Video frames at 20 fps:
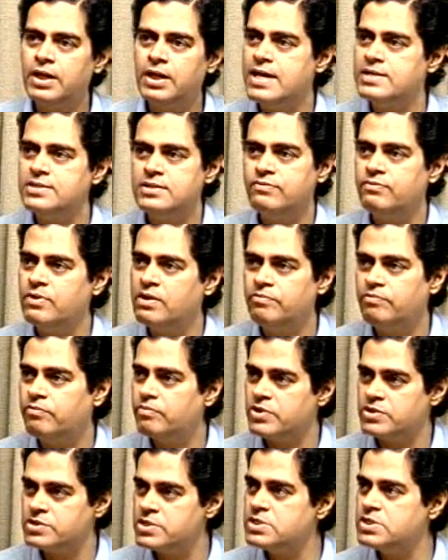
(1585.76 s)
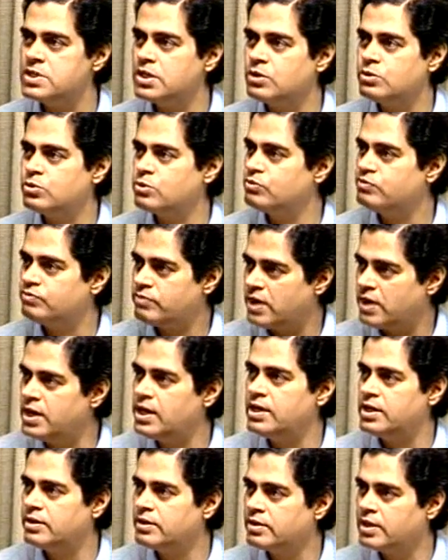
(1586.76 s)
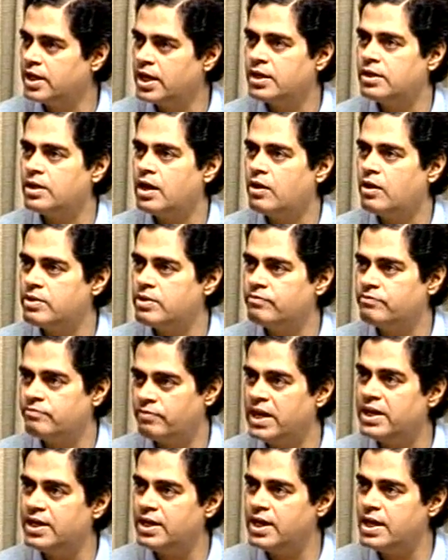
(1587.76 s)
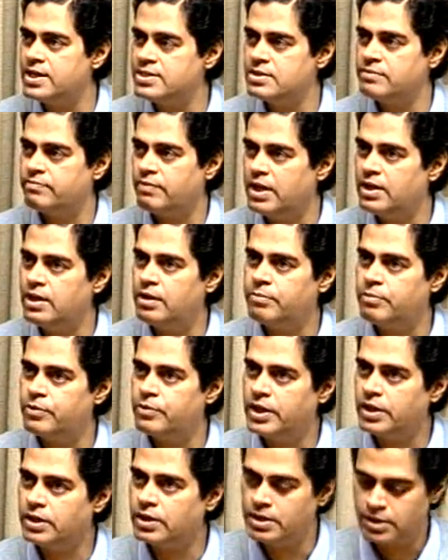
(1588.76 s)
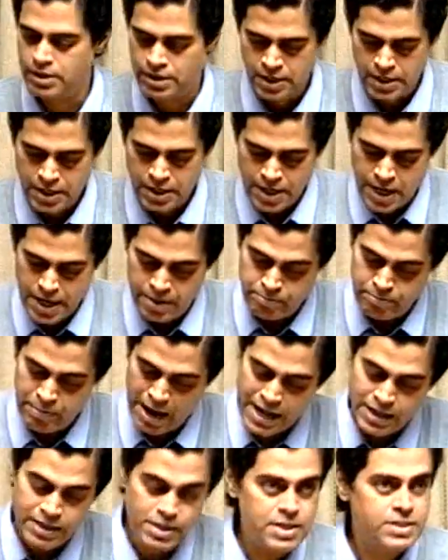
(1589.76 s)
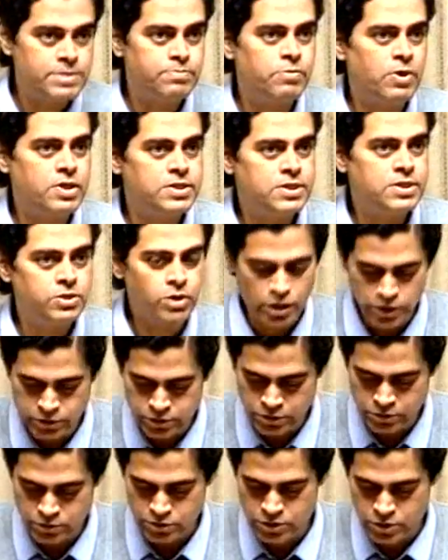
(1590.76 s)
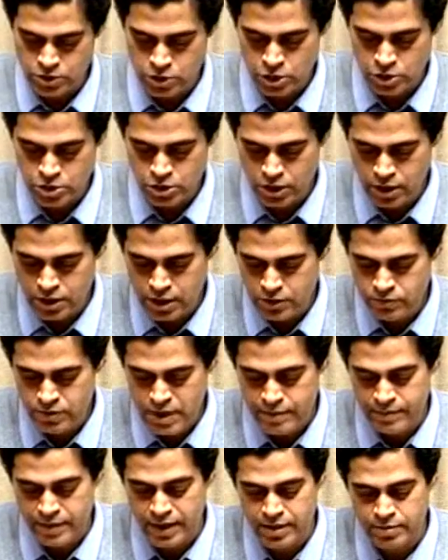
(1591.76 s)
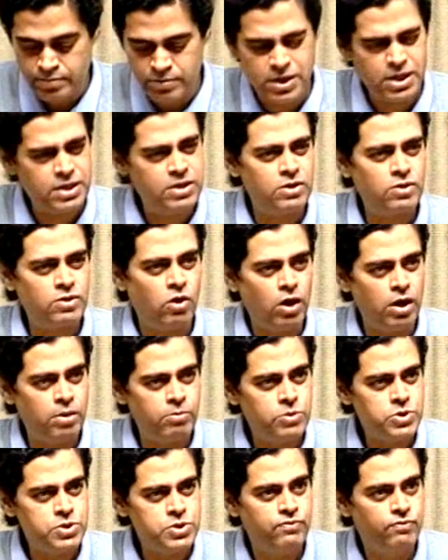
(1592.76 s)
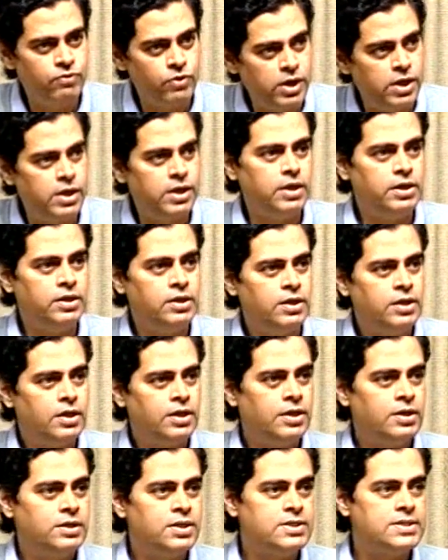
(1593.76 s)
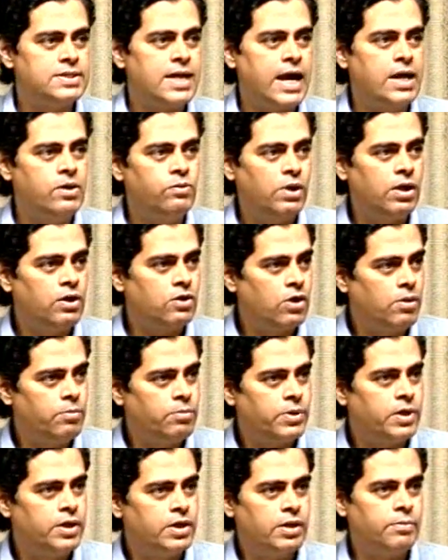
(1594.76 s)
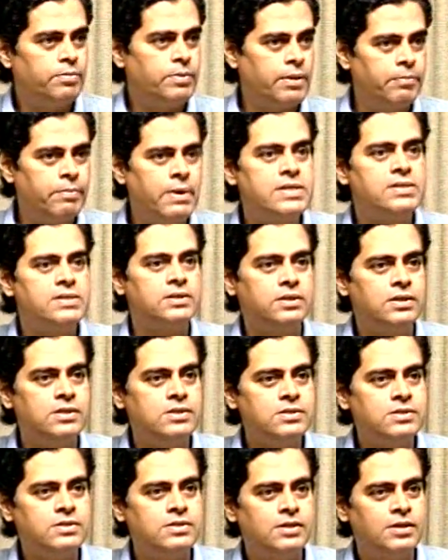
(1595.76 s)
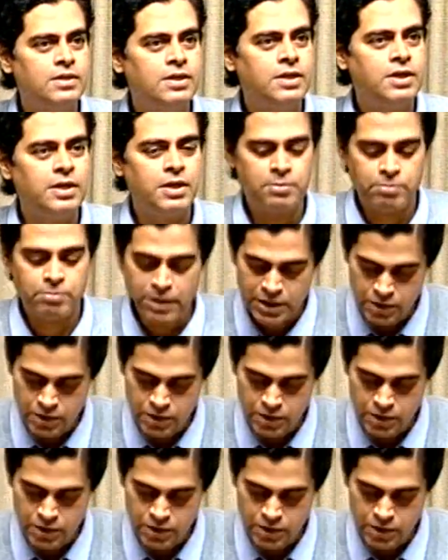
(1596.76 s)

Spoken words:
IC processing to finally get our final IC, final product. By this process also, not only we have eliminated almost fully the sidewall component of capacitance, but